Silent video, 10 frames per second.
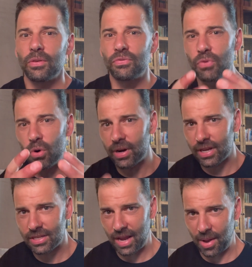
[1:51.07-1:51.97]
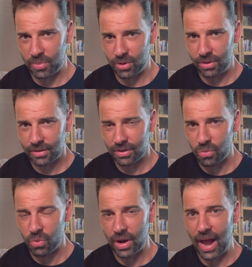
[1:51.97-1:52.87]
for example,
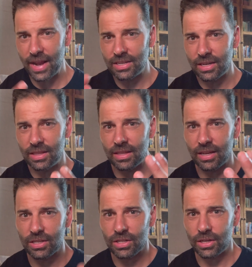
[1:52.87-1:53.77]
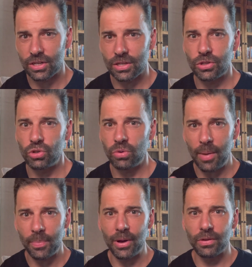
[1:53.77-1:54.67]
when I did things such as
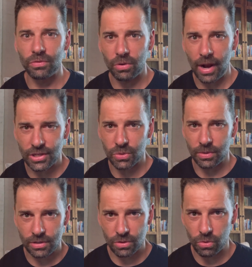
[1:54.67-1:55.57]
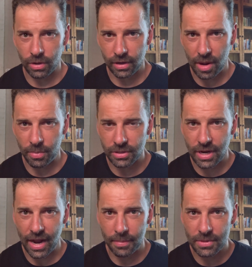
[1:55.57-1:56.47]
drop out of graduate school a couple
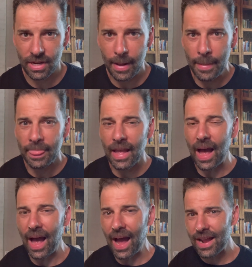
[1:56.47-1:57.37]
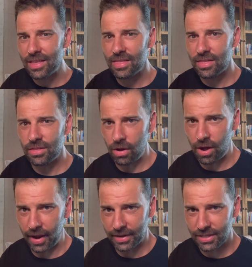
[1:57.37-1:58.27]
times, I
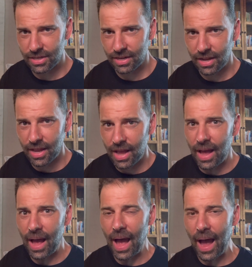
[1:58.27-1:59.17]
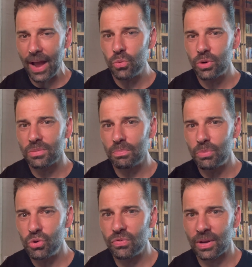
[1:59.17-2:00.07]
thought I was
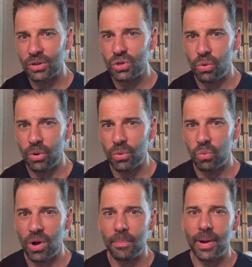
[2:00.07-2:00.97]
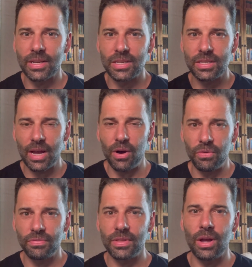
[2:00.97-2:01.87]
moving toward what myself, the